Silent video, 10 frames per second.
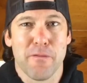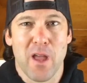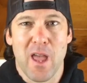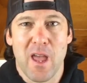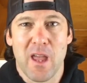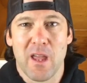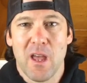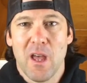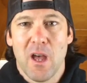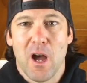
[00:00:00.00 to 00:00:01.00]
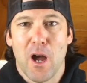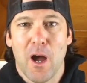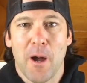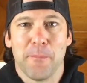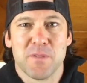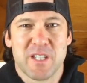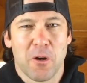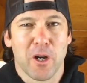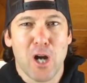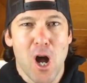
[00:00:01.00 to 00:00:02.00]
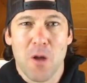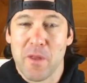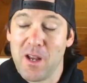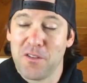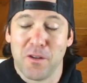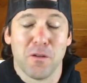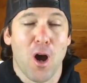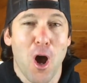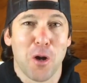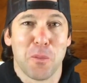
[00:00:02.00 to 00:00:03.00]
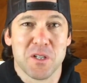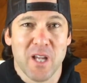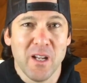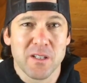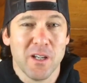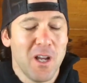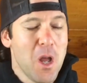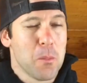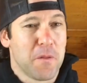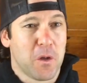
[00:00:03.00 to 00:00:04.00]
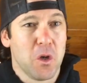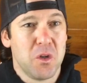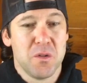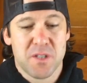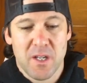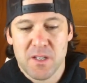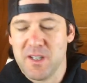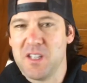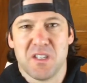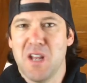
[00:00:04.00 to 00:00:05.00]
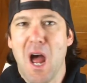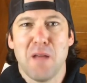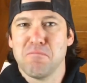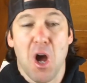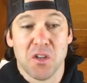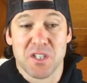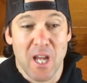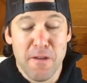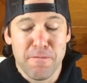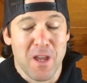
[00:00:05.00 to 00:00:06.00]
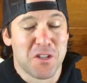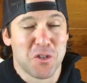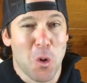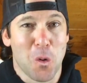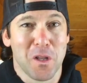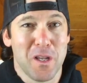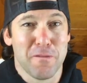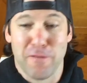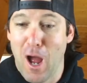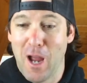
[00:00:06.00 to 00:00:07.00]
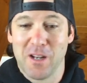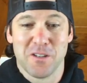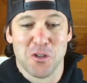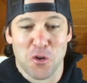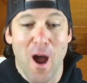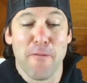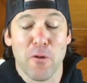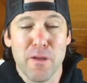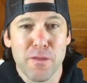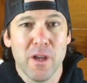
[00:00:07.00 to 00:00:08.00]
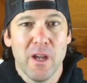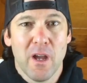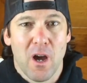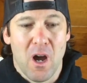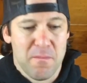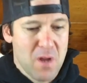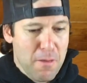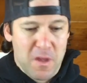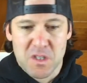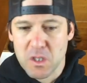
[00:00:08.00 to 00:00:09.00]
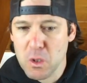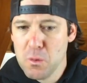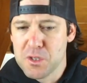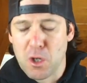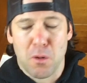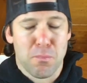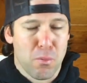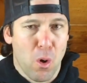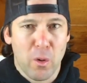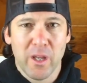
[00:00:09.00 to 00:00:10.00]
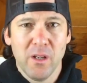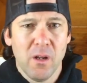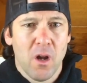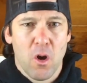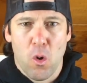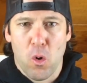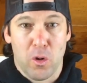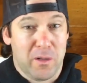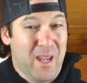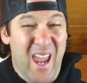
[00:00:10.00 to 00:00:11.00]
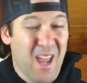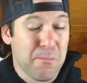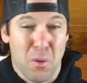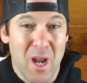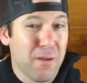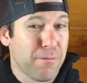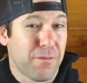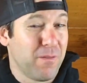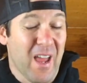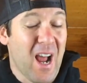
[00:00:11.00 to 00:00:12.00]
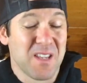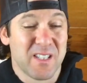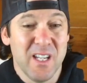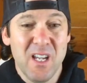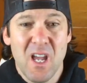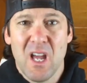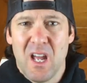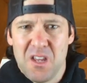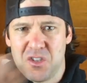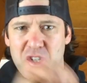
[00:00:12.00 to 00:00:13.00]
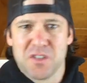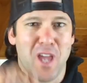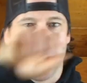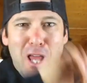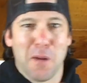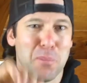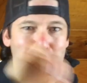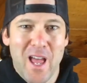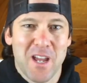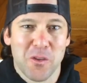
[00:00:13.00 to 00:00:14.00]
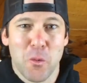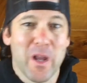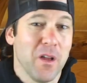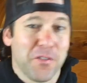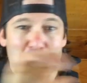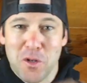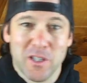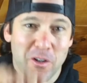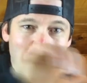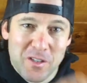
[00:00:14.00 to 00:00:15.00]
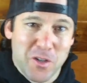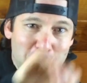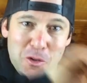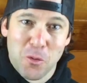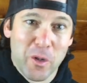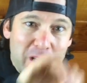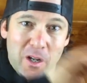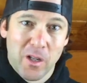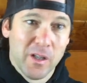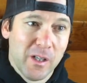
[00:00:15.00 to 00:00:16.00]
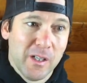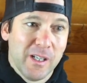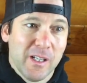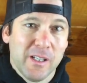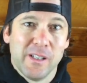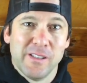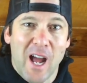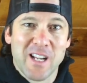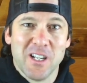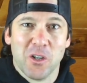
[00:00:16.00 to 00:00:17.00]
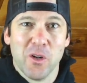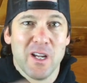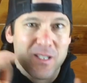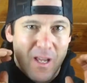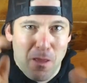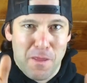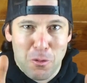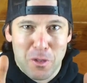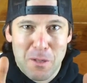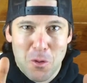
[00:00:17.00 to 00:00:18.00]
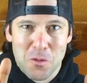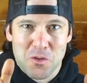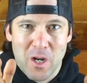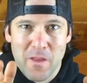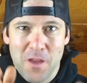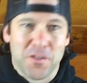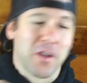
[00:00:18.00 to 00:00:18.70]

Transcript: a steering column that isn't 100%, but the good news is it's not unsafe. It's totally fine to drive with. Nothing's loose or broken or can break that I see. It's just got a lot of play in the wheel. So you can literally turn the wheel 90 degrees and the thing will keep going straight, and all of a